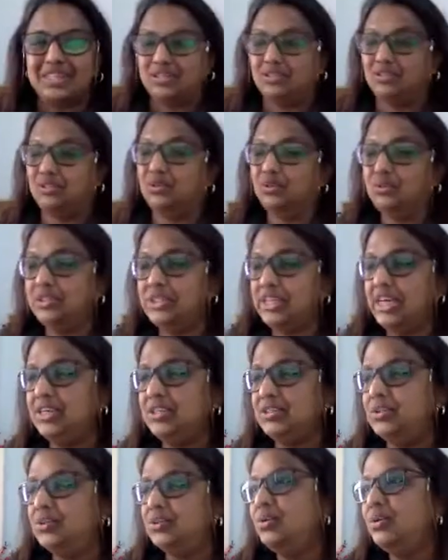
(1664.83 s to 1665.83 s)
Don't
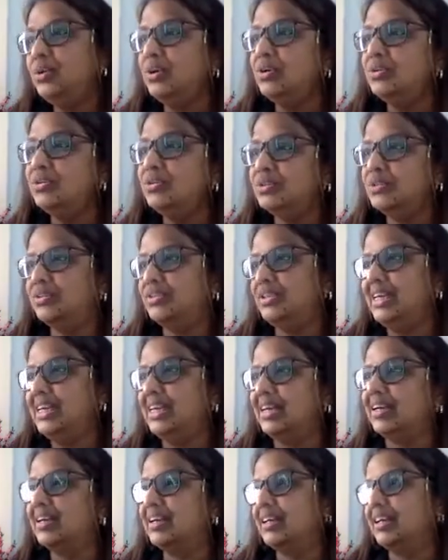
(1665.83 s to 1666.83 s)
take too long to
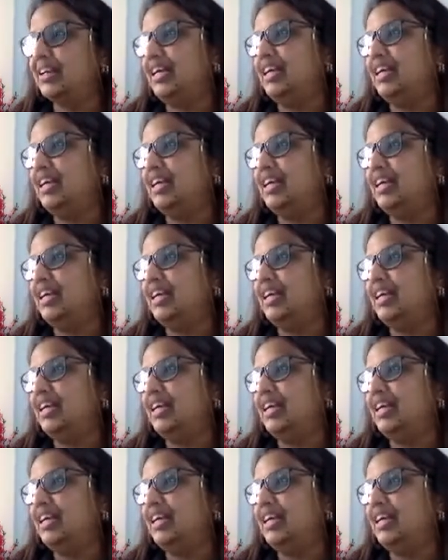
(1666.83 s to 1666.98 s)
think.